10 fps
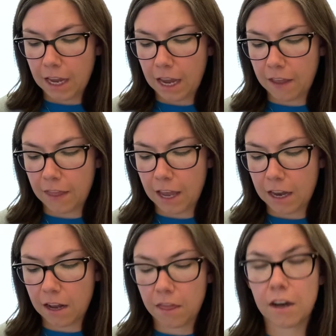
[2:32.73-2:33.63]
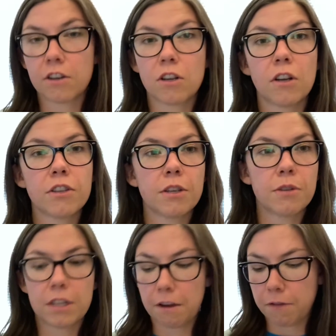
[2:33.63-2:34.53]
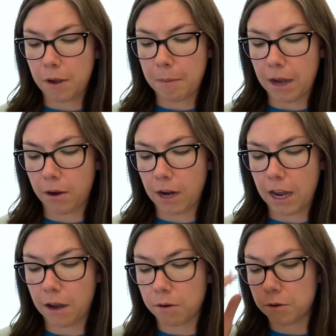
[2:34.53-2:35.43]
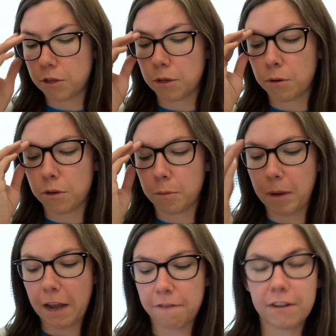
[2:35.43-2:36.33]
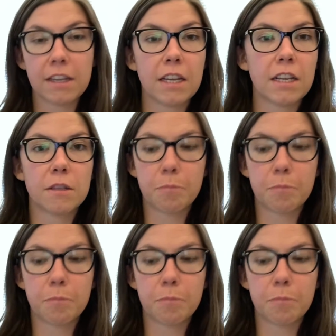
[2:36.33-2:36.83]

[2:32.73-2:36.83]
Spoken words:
And then there's also stuff about how to do pie fillings,